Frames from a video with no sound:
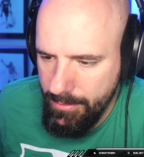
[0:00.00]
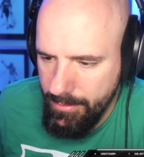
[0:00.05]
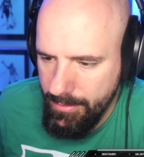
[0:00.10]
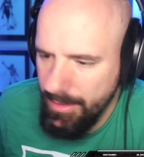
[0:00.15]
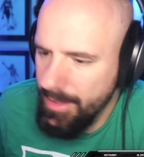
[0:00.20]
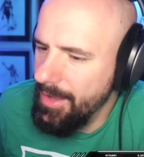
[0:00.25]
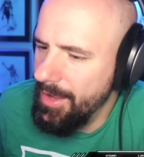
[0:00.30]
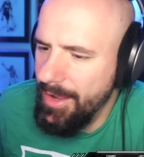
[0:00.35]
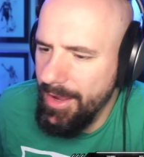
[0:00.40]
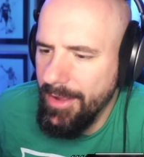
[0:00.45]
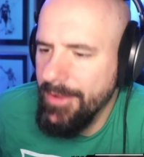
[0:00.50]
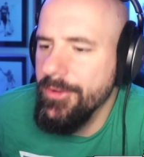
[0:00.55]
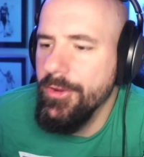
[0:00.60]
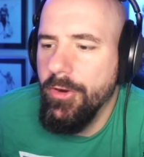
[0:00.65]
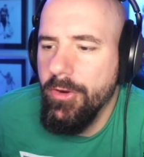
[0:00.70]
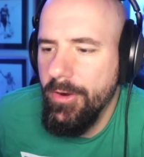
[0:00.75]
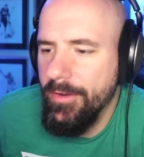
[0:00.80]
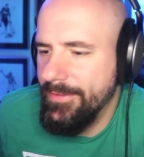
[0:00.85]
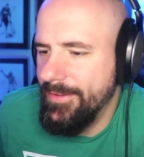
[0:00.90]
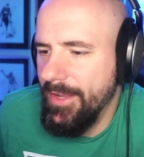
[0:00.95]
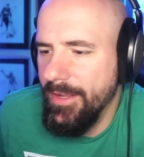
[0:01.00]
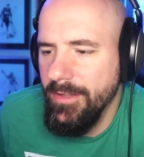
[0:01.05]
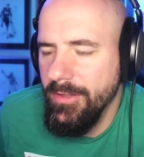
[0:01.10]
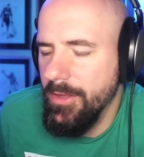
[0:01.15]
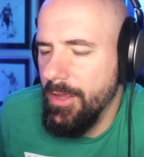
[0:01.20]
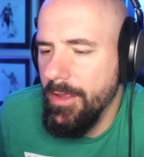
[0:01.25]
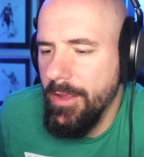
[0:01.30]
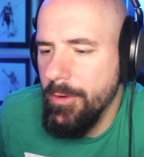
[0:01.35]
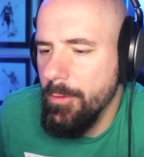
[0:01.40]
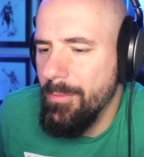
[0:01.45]
Yeah, you're gonna take.
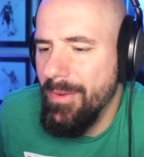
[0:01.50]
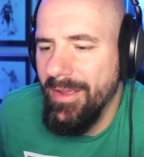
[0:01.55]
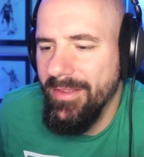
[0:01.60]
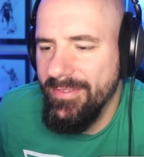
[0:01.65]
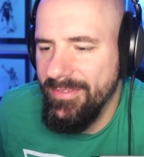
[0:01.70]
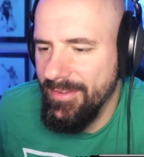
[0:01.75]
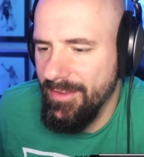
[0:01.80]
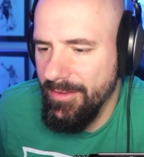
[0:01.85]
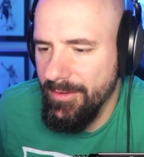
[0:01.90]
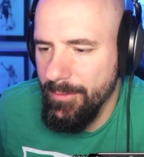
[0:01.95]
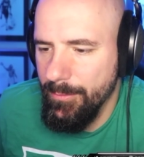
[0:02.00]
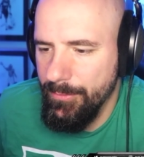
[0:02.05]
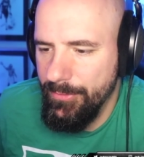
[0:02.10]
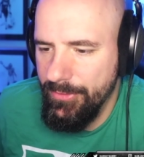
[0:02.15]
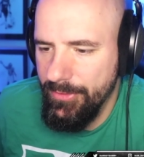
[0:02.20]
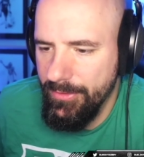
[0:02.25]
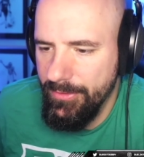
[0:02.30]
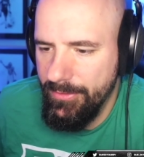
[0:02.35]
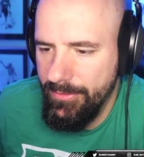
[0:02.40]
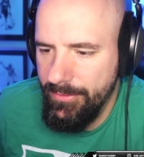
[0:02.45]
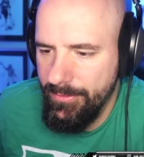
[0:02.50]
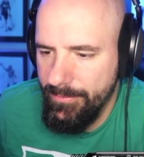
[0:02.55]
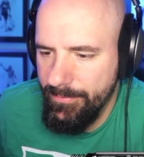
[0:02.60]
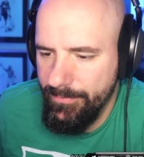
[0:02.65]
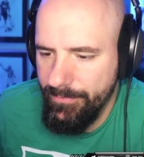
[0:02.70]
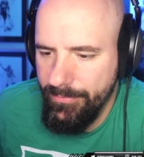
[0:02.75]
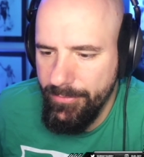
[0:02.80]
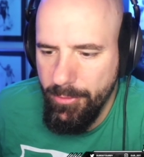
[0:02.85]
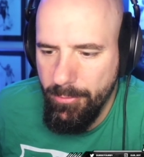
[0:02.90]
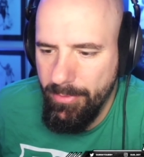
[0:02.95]
Ain't nobody selling them shits.
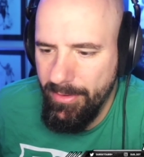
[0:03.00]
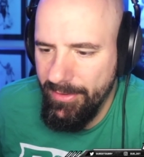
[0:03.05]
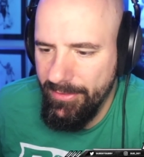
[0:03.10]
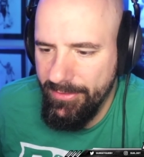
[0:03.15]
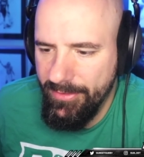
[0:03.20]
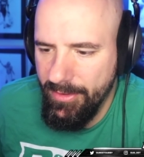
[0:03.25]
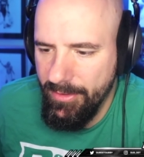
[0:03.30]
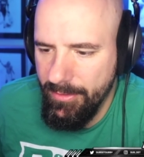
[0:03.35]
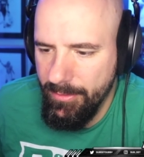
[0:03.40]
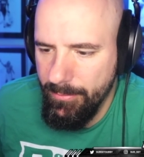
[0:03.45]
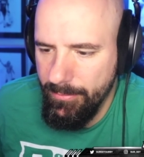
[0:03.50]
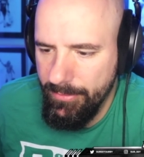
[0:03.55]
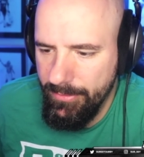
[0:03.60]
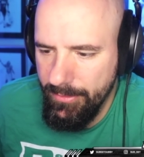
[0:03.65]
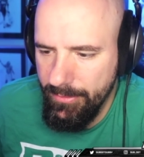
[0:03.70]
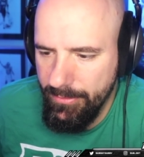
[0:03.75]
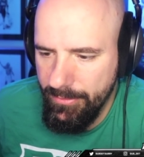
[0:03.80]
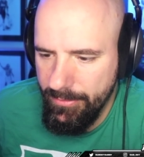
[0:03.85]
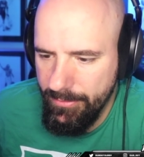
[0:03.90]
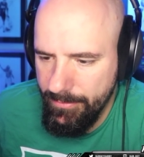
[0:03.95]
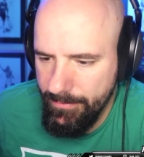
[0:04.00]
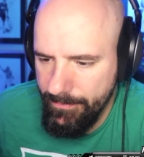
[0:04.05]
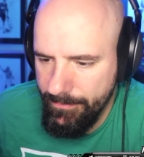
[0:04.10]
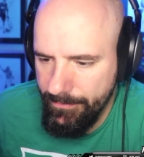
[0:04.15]
Nobody's selling them shits.